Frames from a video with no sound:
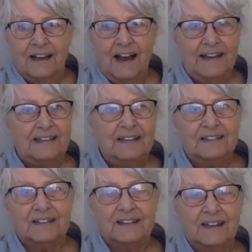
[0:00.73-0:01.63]
Hi.
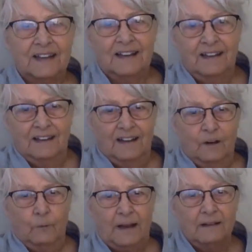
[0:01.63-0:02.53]

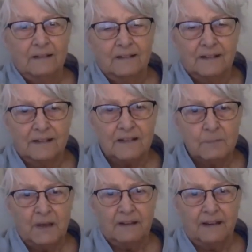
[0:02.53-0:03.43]
Well, it's
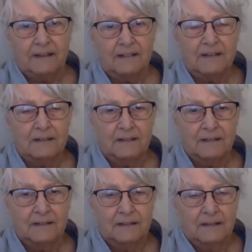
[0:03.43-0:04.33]
me again.
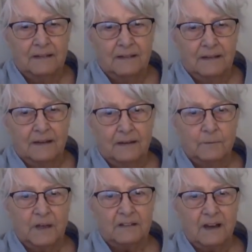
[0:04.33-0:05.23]

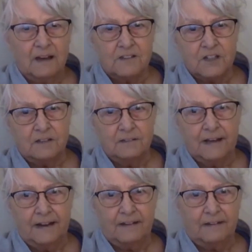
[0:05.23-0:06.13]
Natasha or
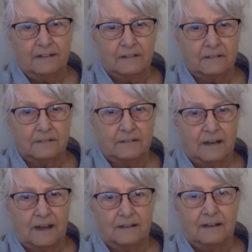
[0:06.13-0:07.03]
Natty or
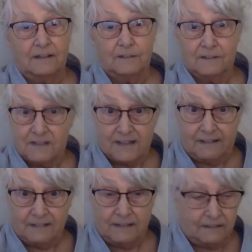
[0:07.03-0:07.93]
Nana or
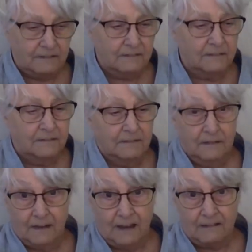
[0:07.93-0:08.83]
Sandy,
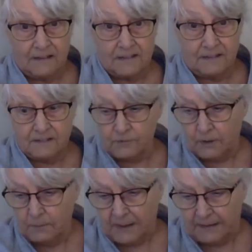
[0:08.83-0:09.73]
Alexandra,
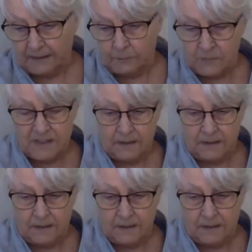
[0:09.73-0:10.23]
all my names.